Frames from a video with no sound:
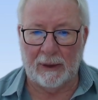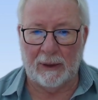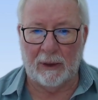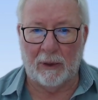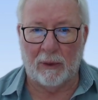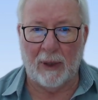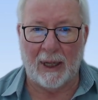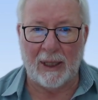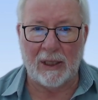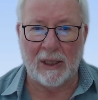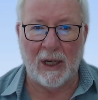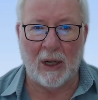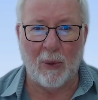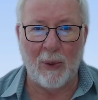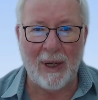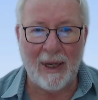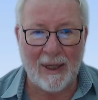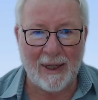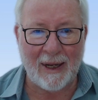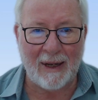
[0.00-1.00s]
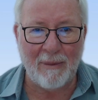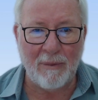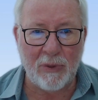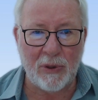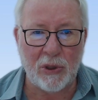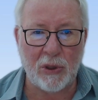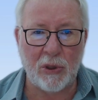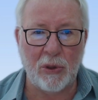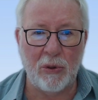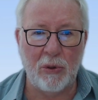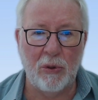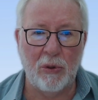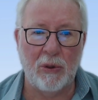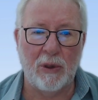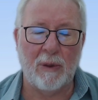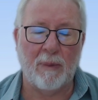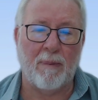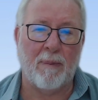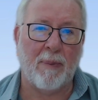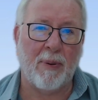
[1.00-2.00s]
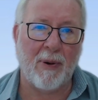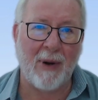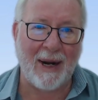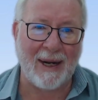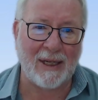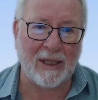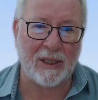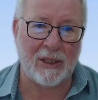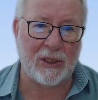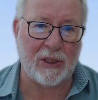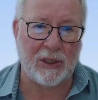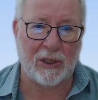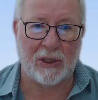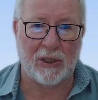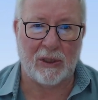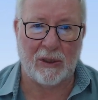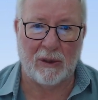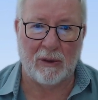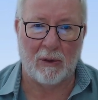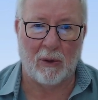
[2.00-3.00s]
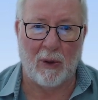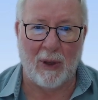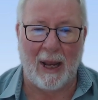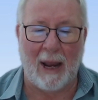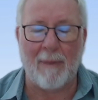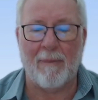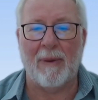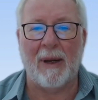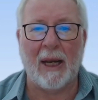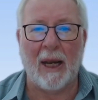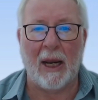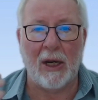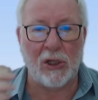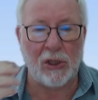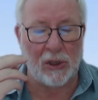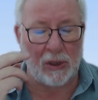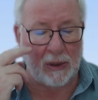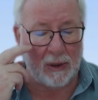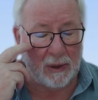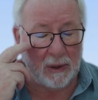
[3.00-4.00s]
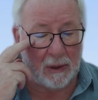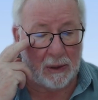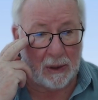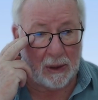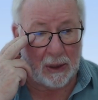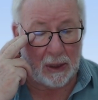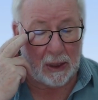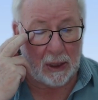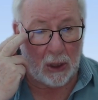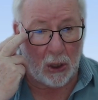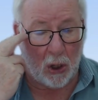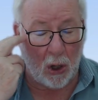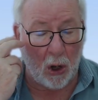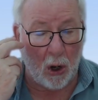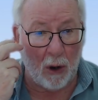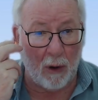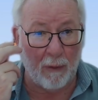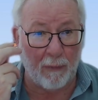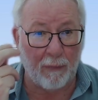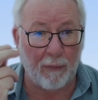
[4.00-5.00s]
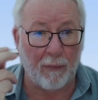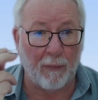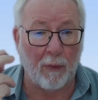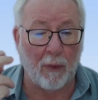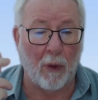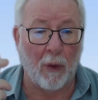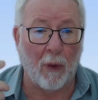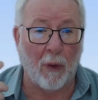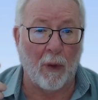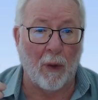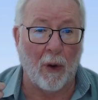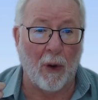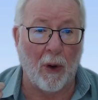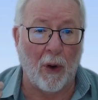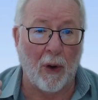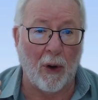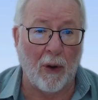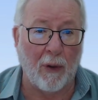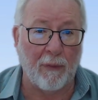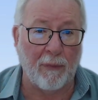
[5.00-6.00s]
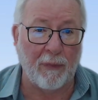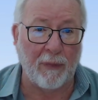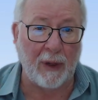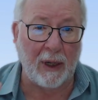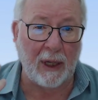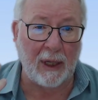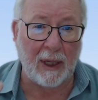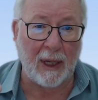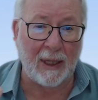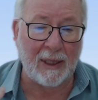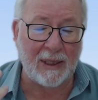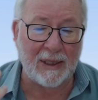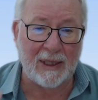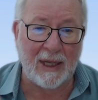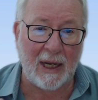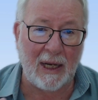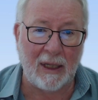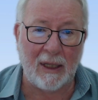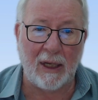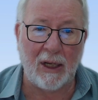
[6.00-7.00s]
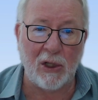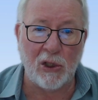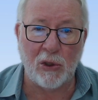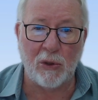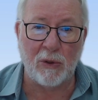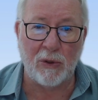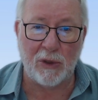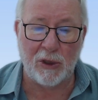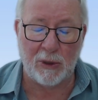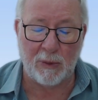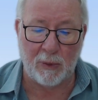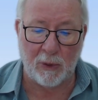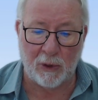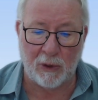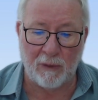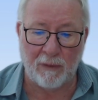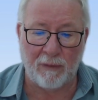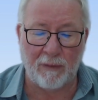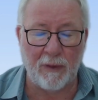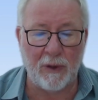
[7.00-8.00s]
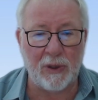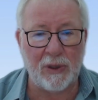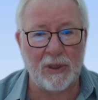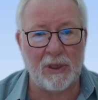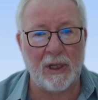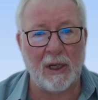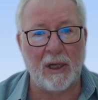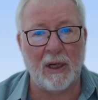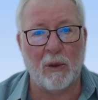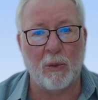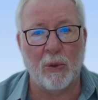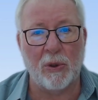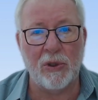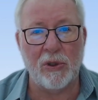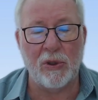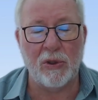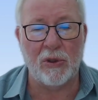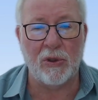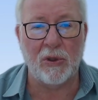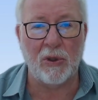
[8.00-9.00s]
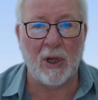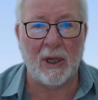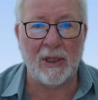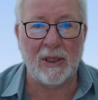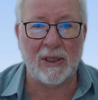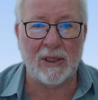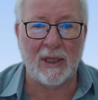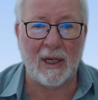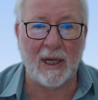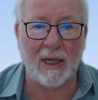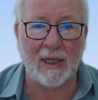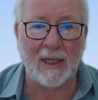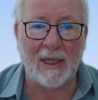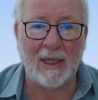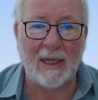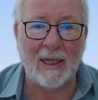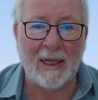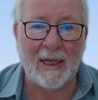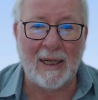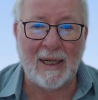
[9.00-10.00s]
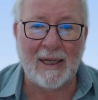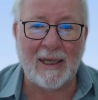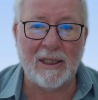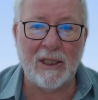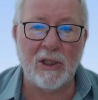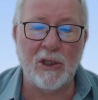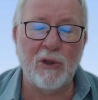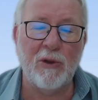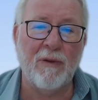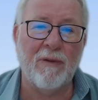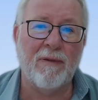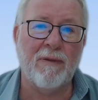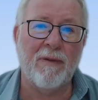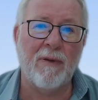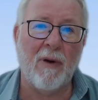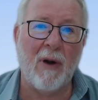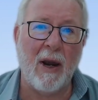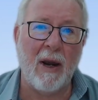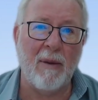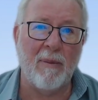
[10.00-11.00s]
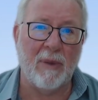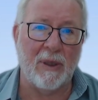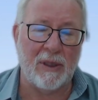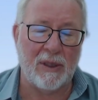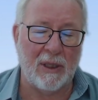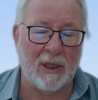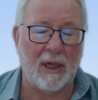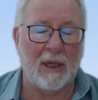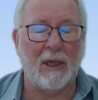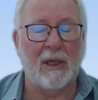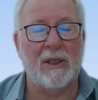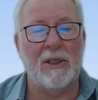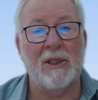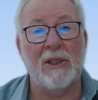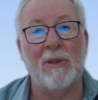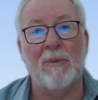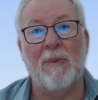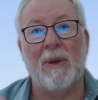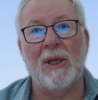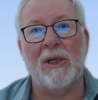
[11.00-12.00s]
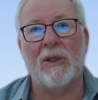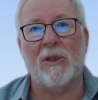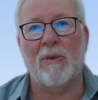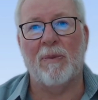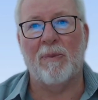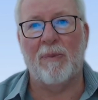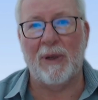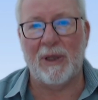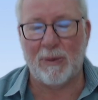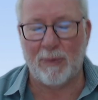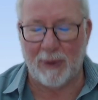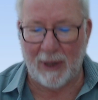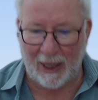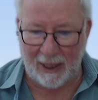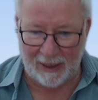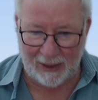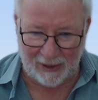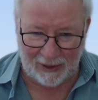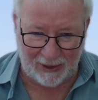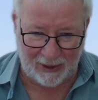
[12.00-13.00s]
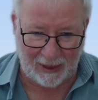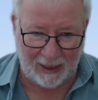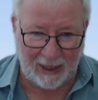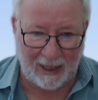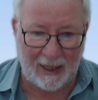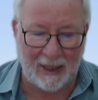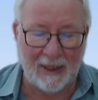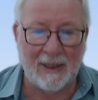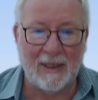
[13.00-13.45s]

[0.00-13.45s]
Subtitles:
Right, now when it comes to the practice or the application of understanding the issue and dispute, the first thing I want you to understand is that you frame it, and this is best practice, okay?